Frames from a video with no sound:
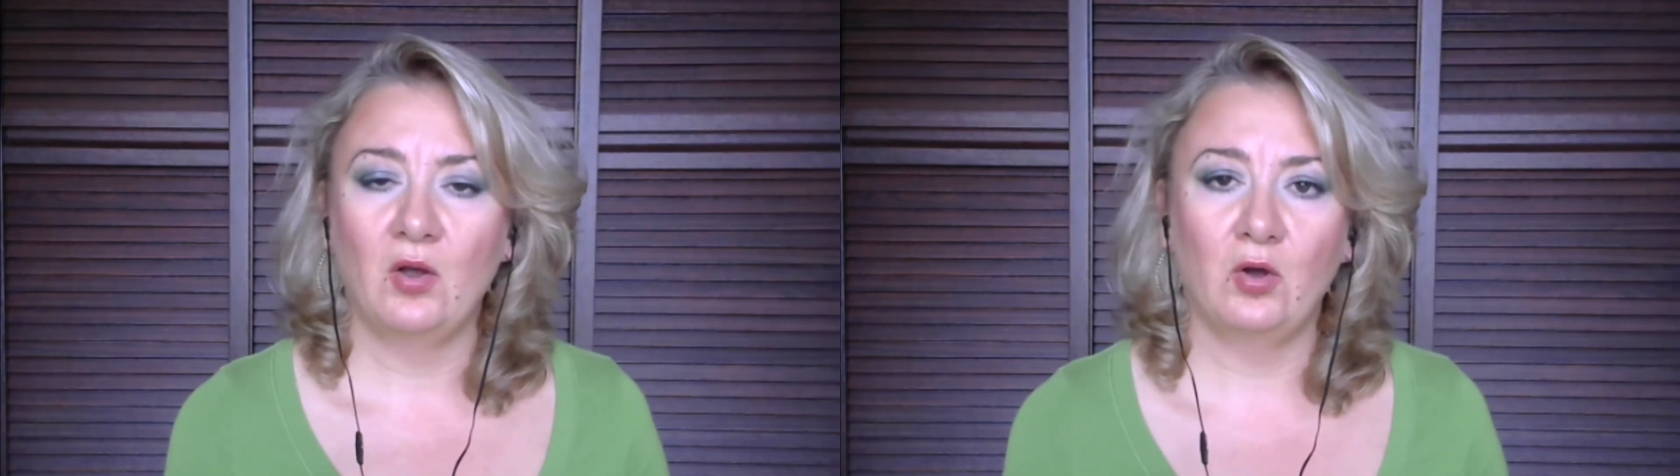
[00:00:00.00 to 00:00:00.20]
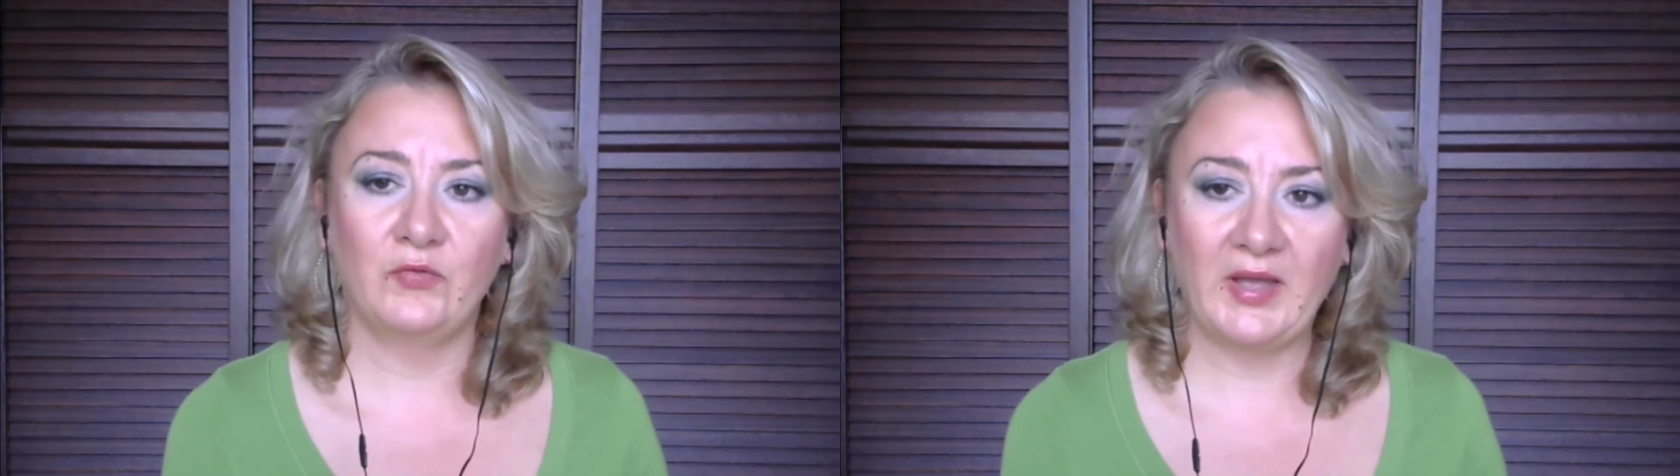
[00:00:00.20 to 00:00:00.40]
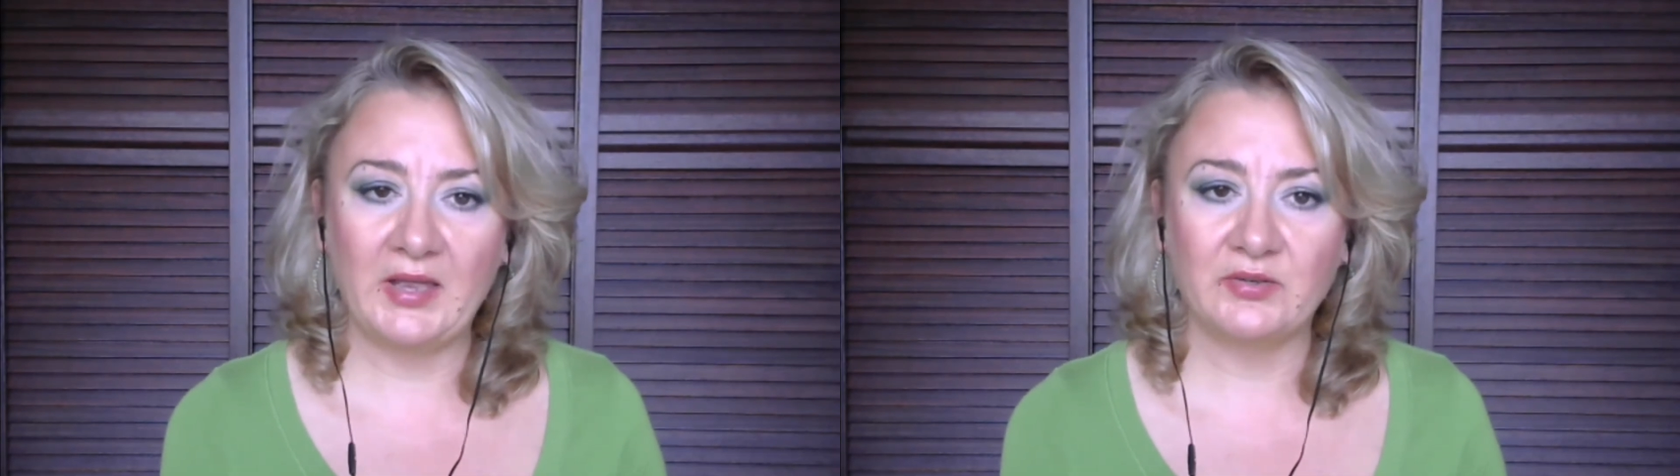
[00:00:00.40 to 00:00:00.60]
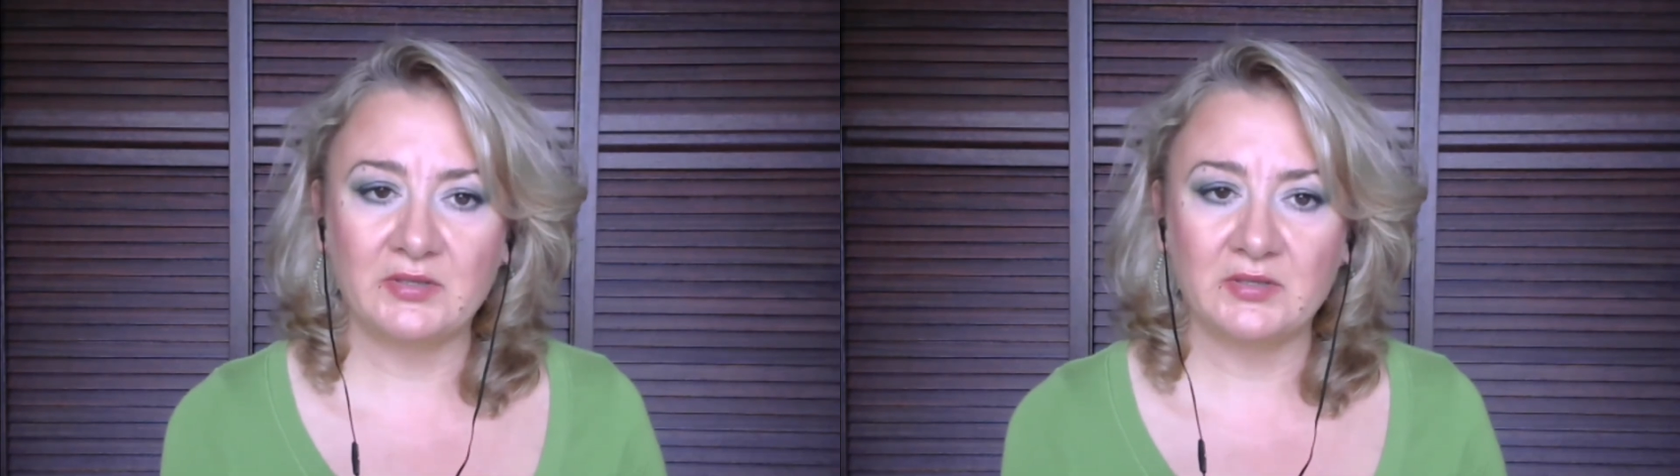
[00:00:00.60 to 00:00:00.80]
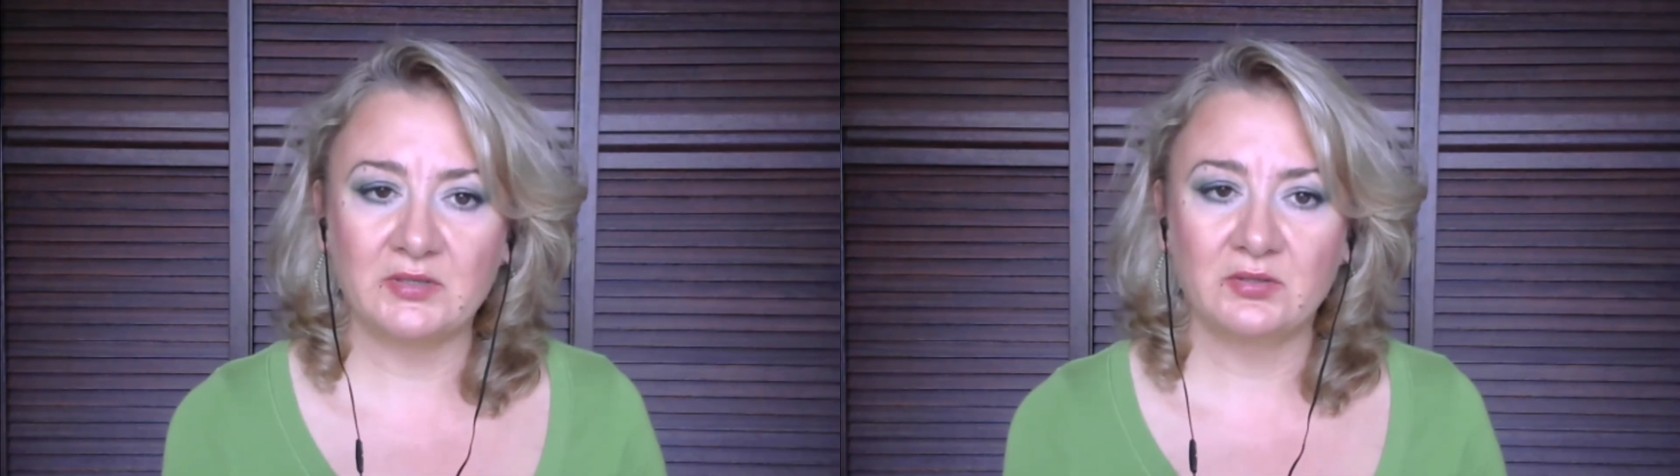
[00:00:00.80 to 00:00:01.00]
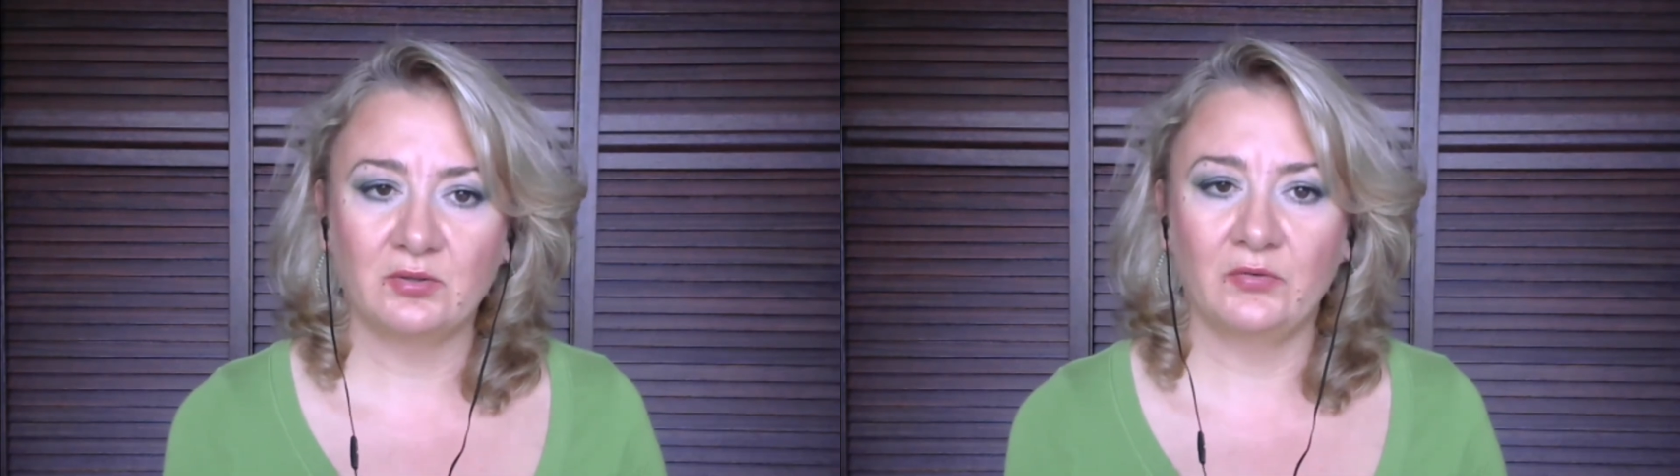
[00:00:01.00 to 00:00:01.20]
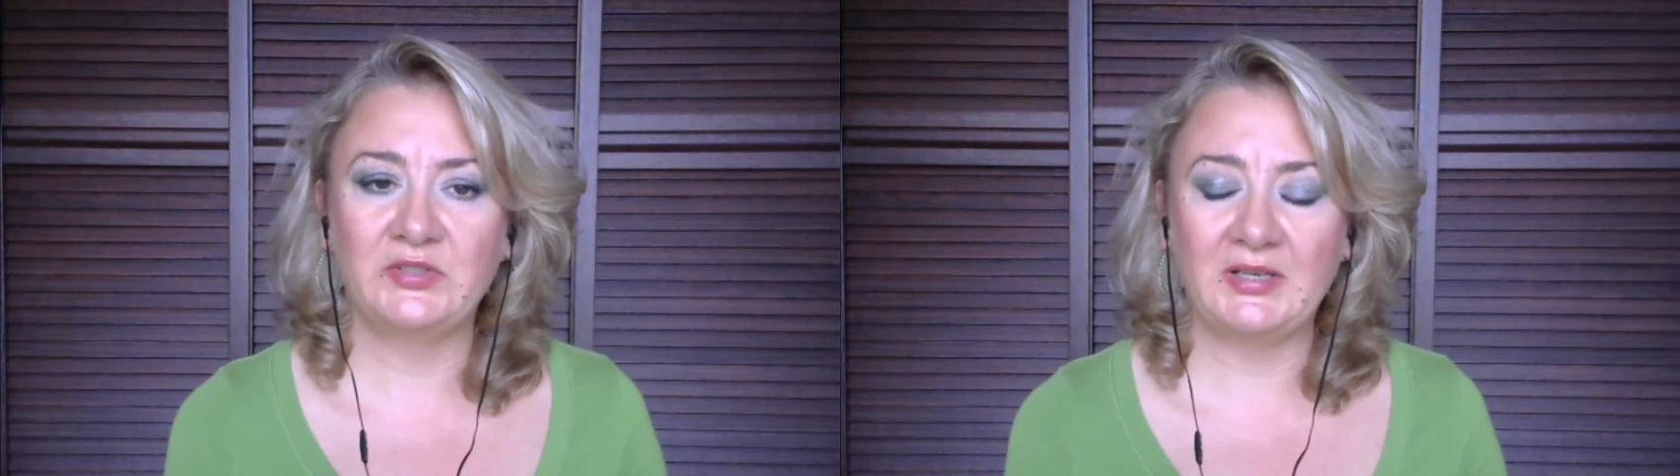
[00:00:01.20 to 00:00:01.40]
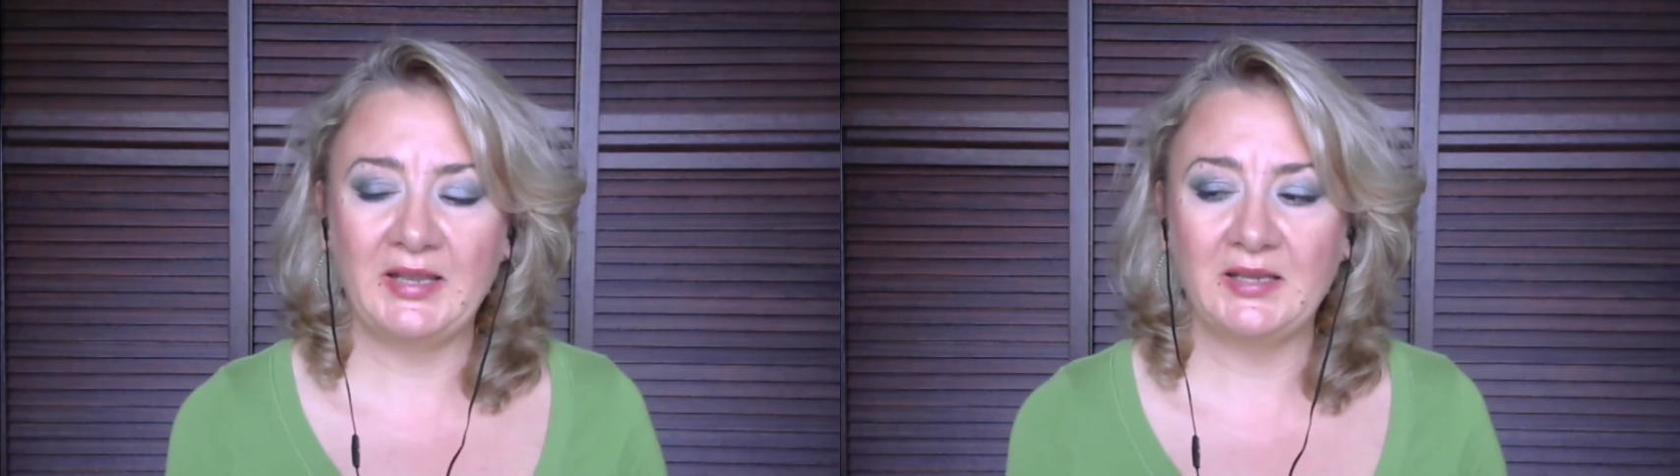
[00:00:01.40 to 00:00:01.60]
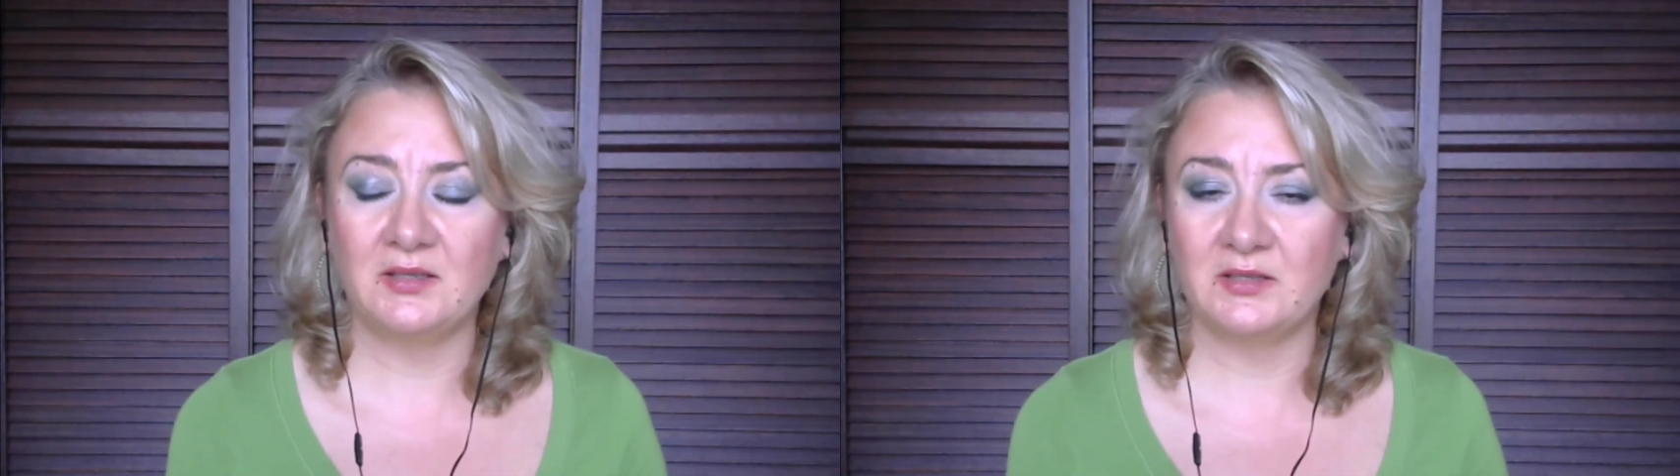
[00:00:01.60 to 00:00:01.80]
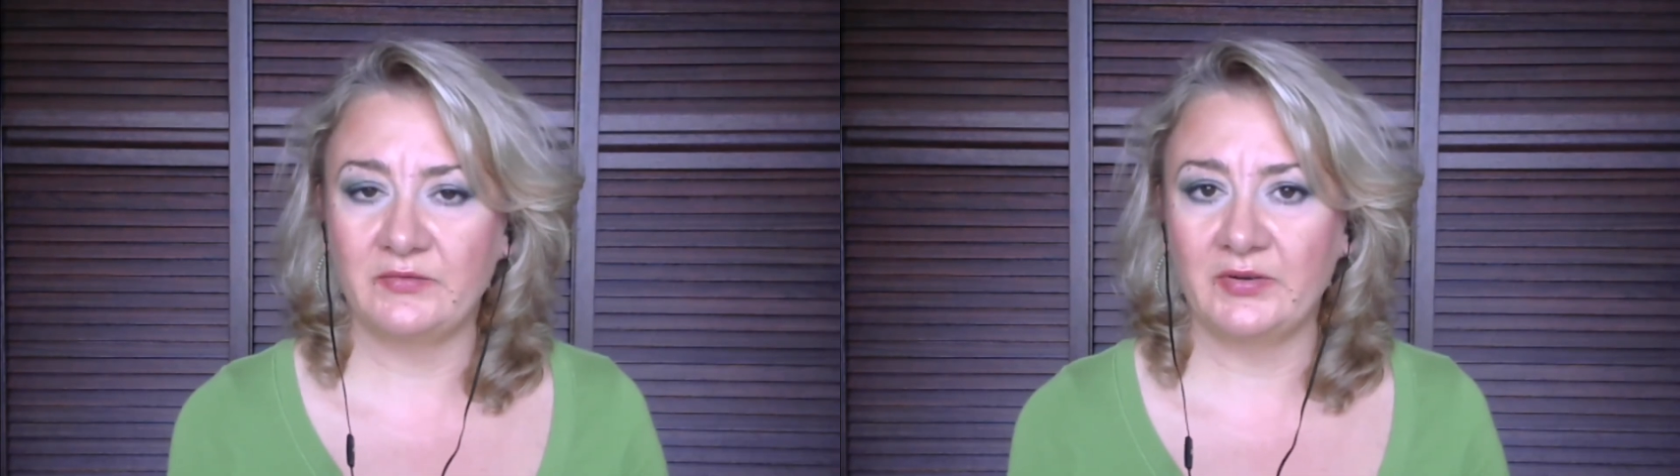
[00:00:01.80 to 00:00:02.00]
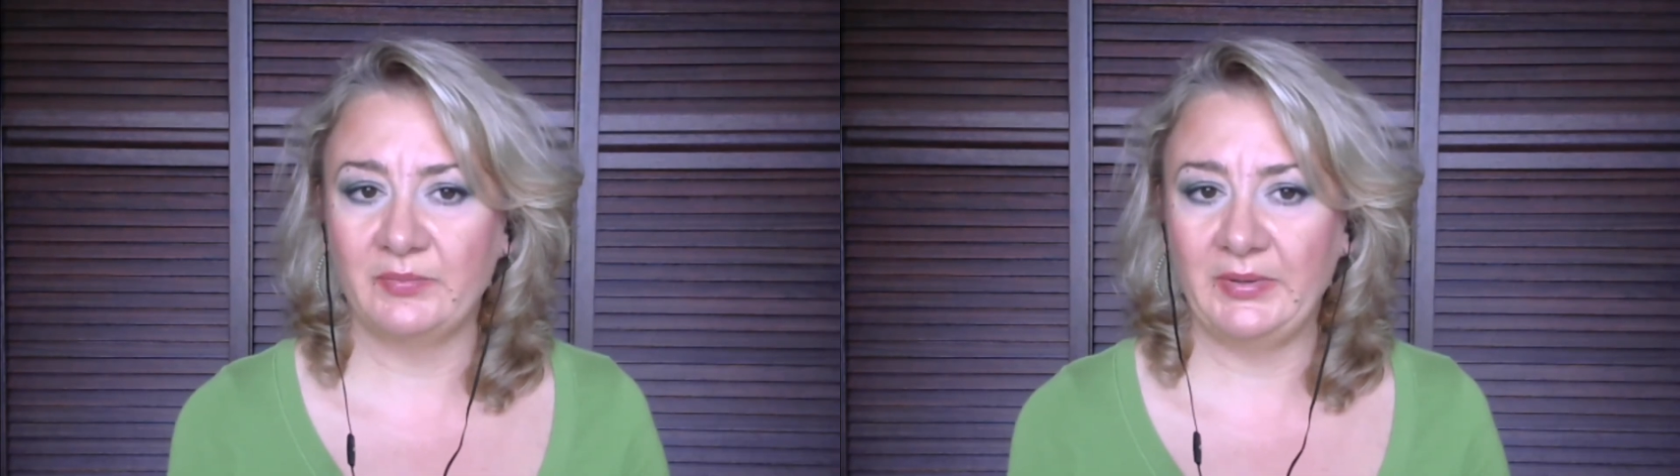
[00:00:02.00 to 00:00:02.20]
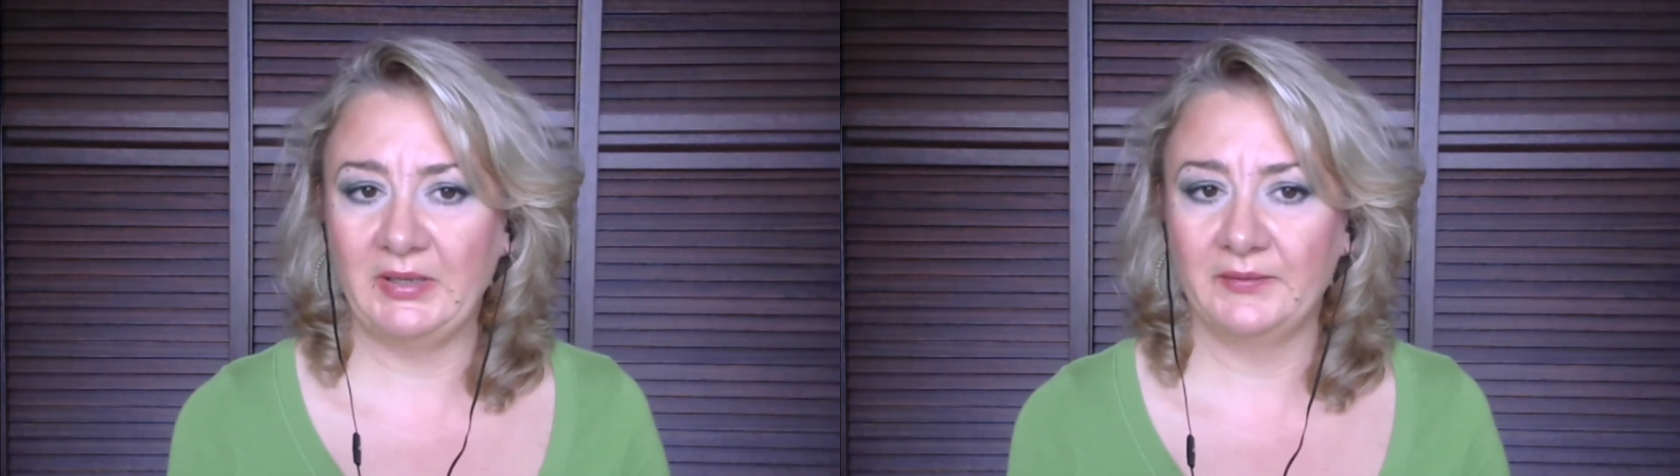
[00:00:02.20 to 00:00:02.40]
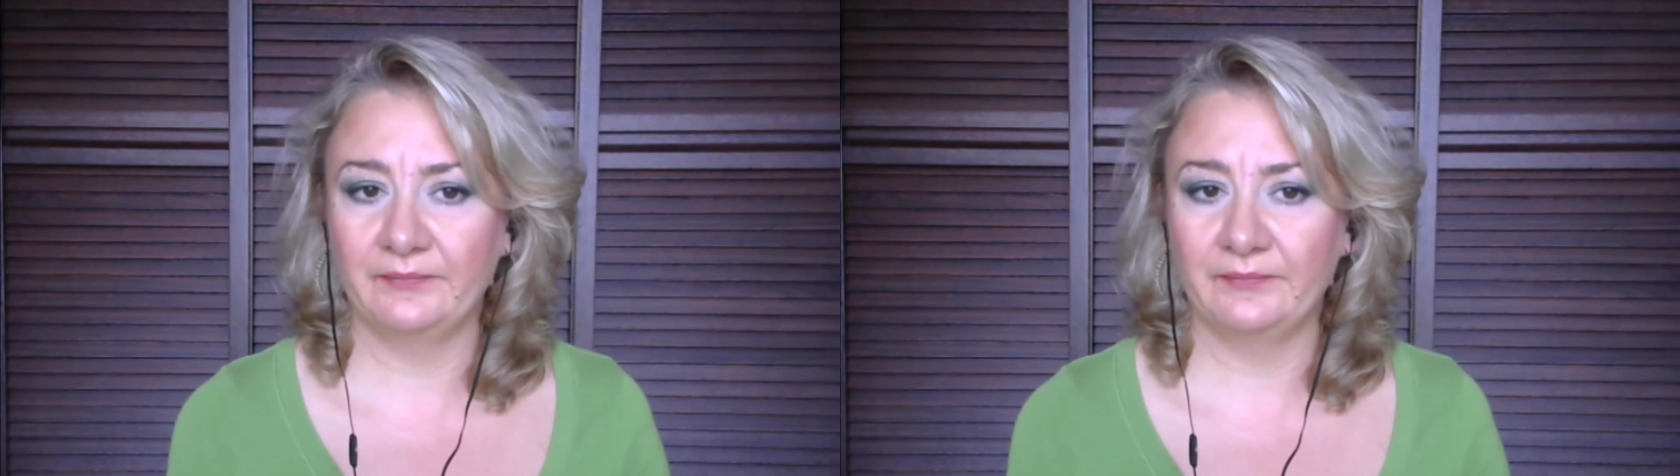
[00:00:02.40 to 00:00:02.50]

of errors, of delays is very big.